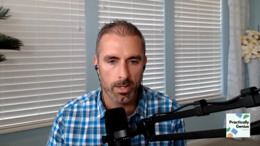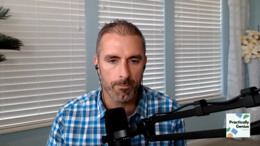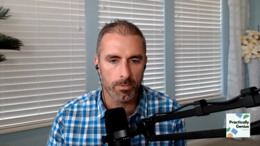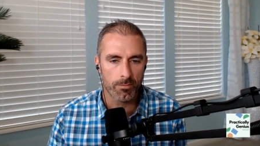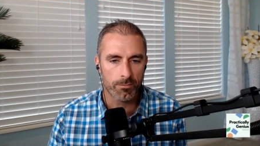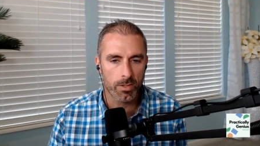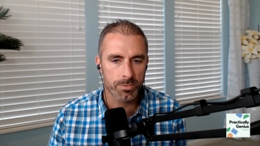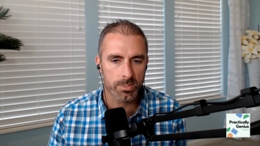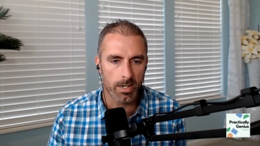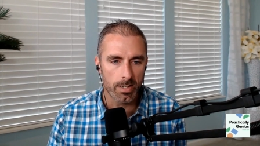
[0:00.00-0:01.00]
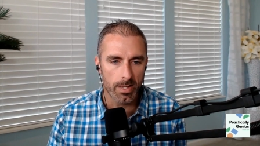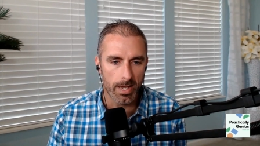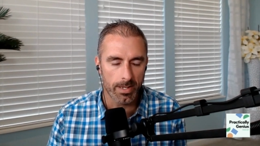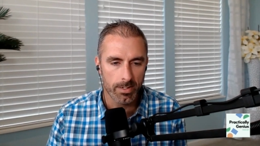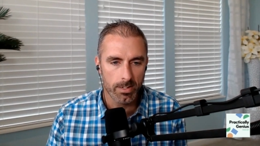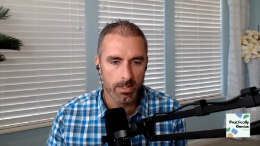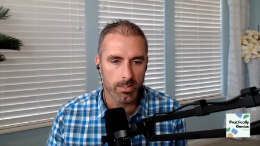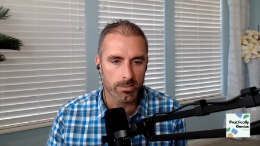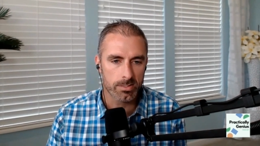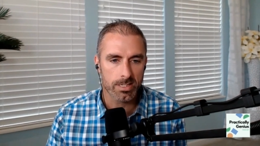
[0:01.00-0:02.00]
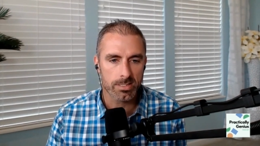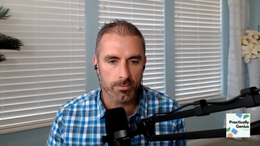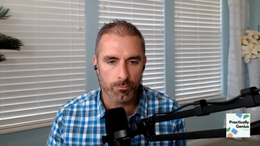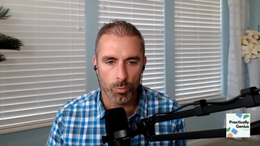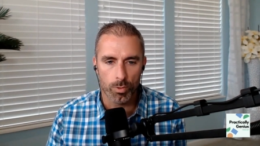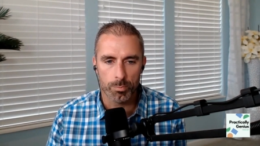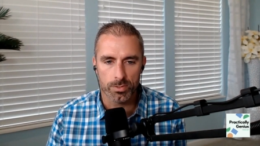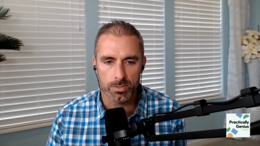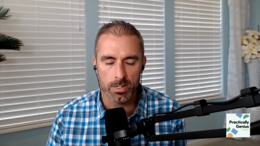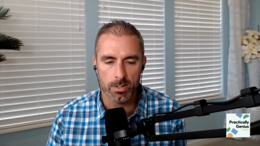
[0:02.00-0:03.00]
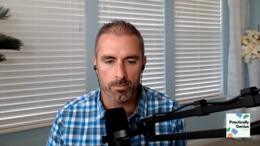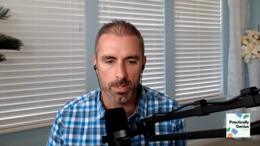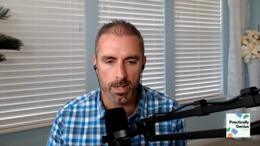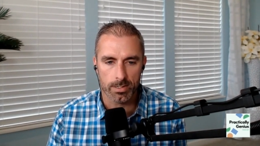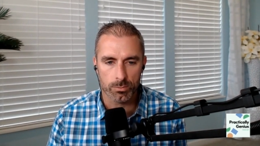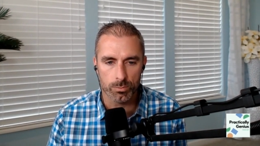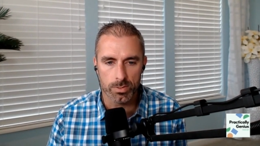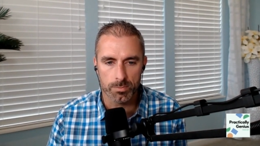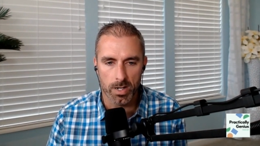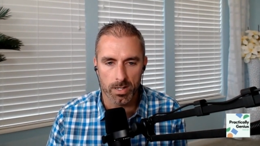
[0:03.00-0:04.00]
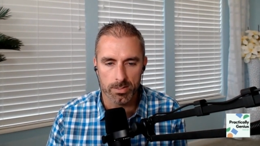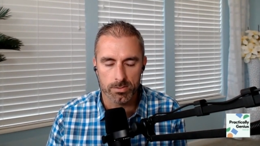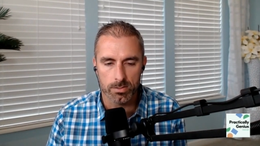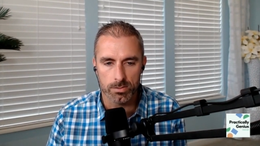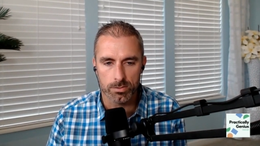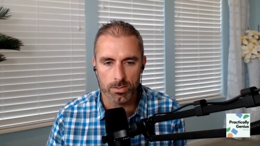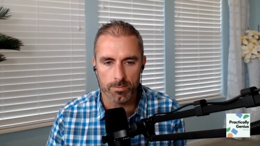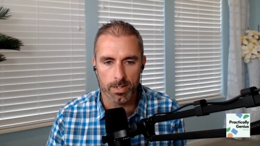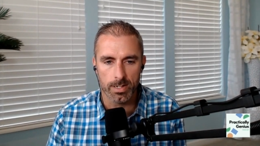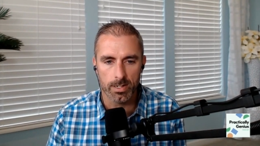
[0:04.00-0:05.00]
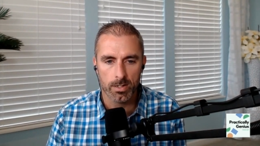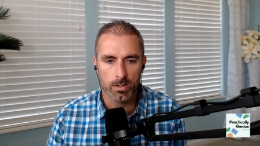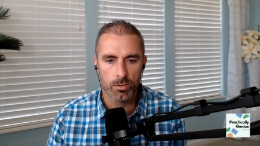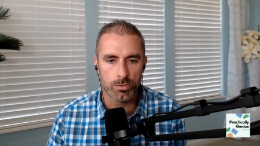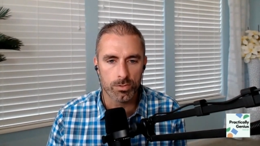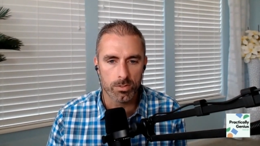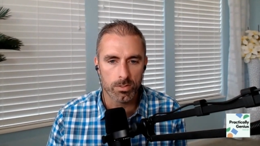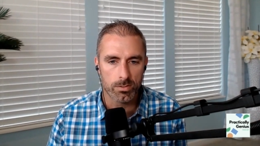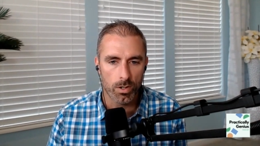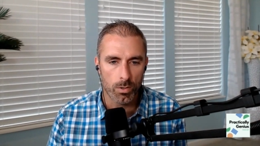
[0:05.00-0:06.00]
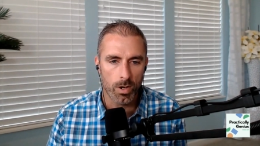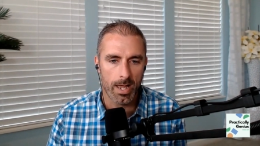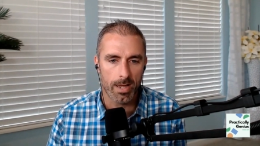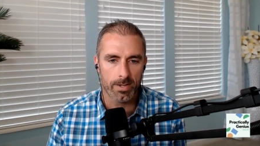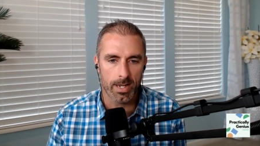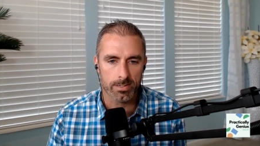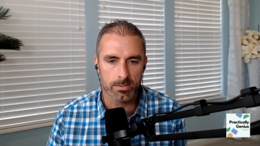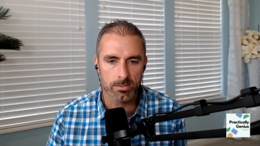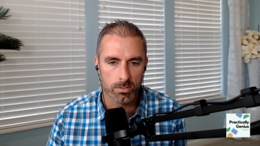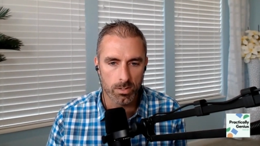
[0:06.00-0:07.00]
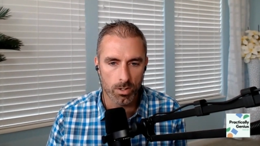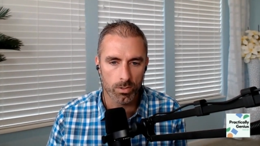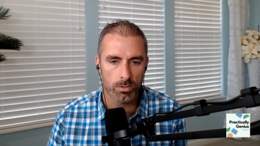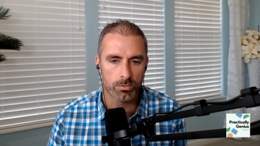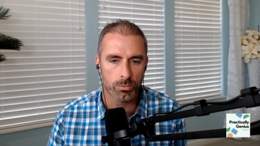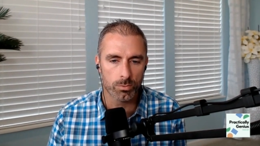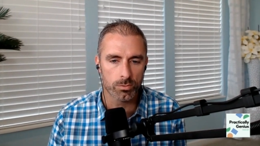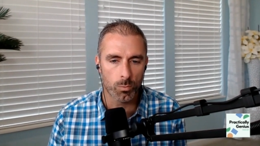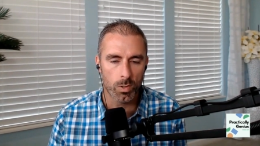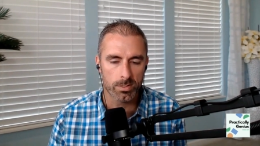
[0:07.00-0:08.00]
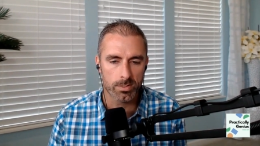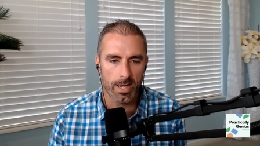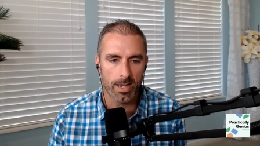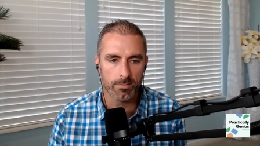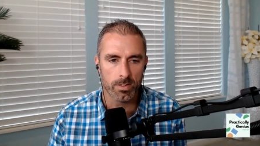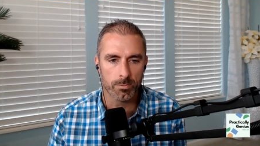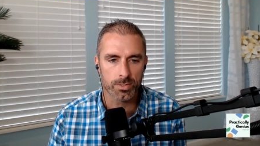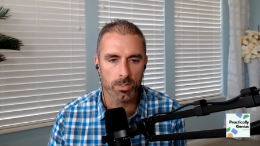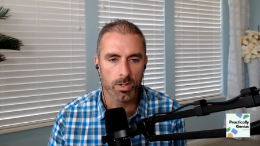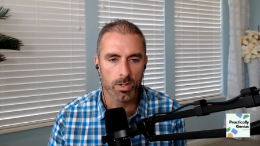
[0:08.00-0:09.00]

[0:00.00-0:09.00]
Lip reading: The flip side of that is 64% of the actual respondents to the survey who don't have access to no-code tools want to have them. So